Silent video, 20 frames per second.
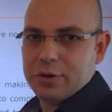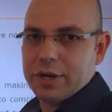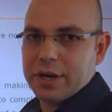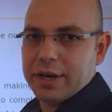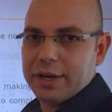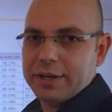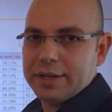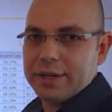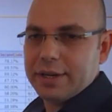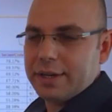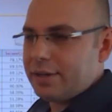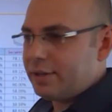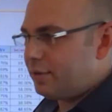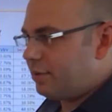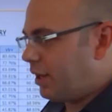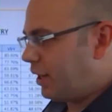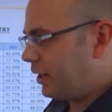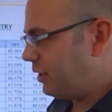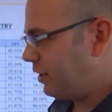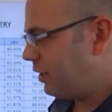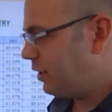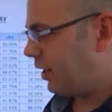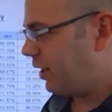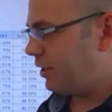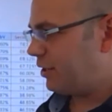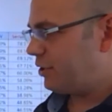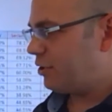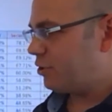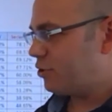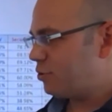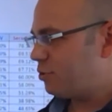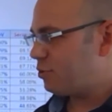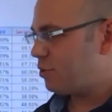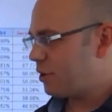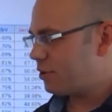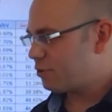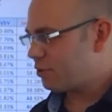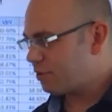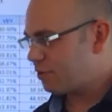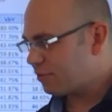Okay, any additional
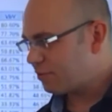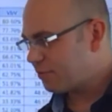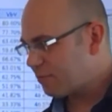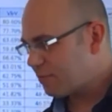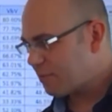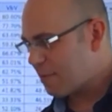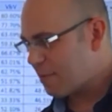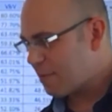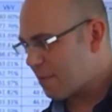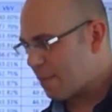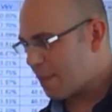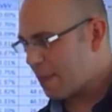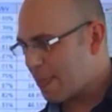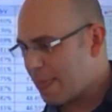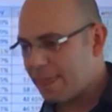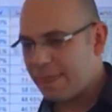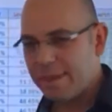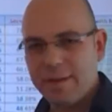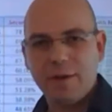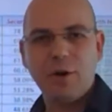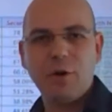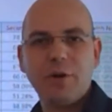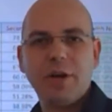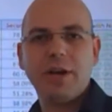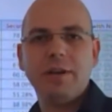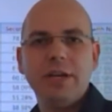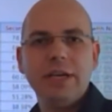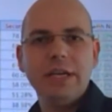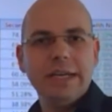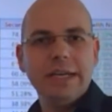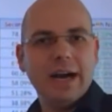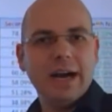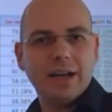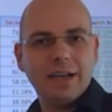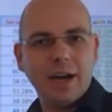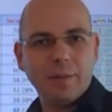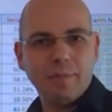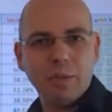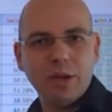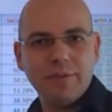questions? Okay, a
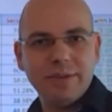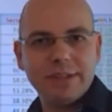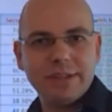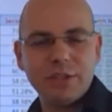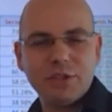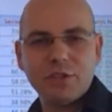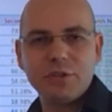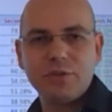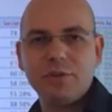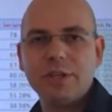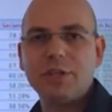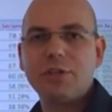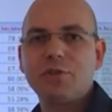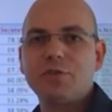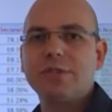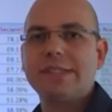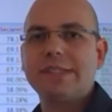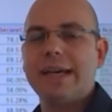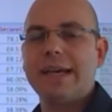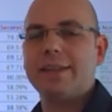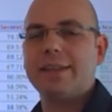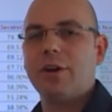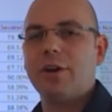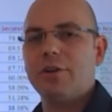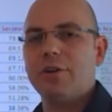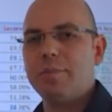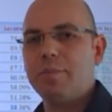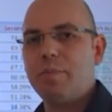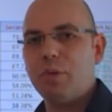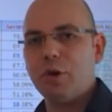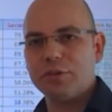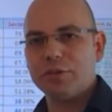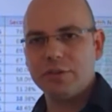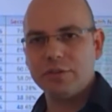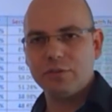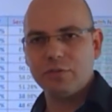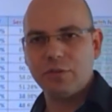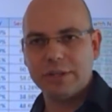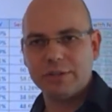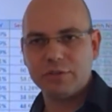couple of additional issues that are
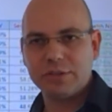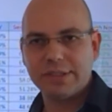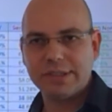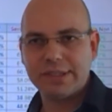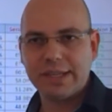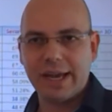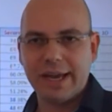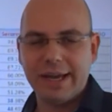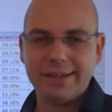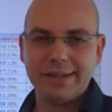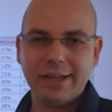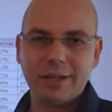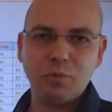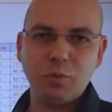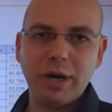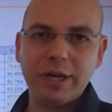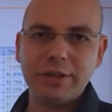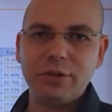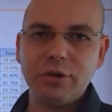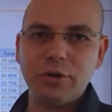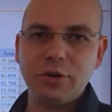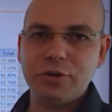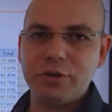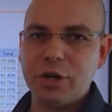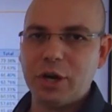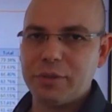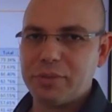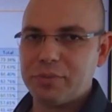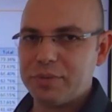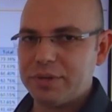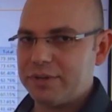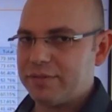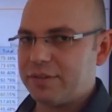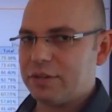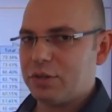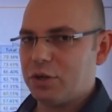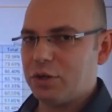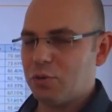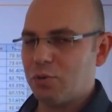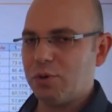important to understand on whether or not 3D
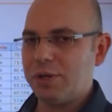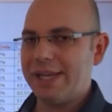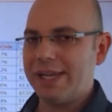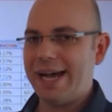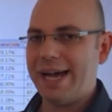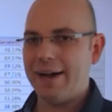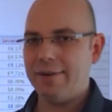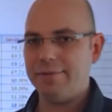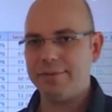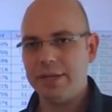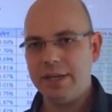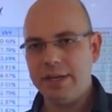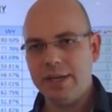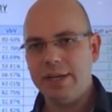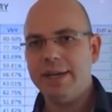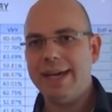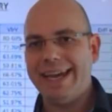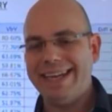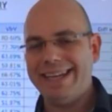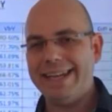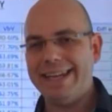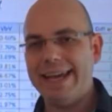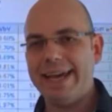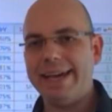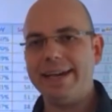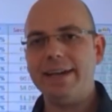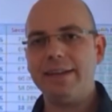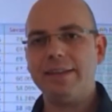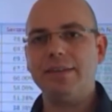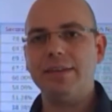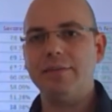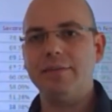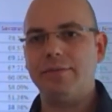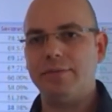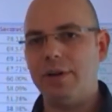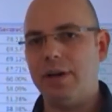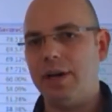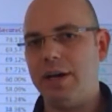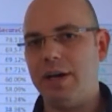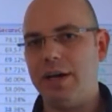Secure will have a
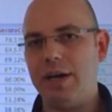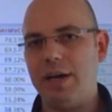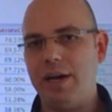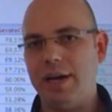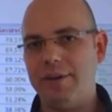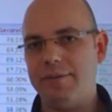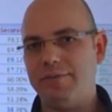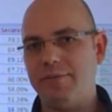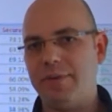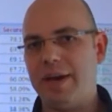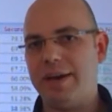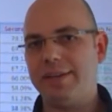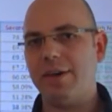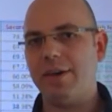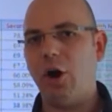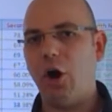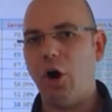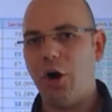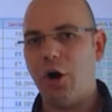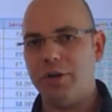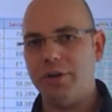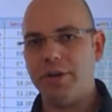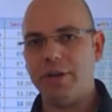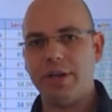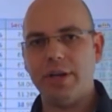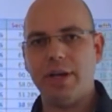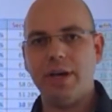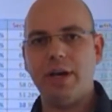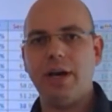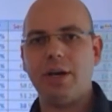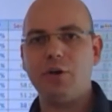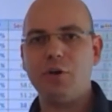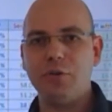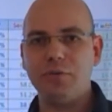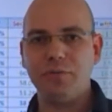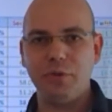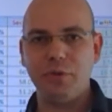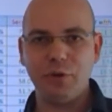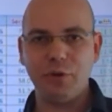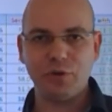negative effect on
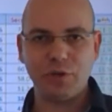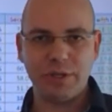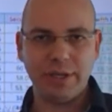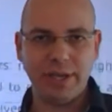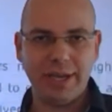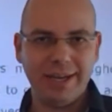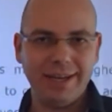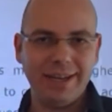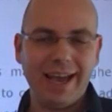conversion.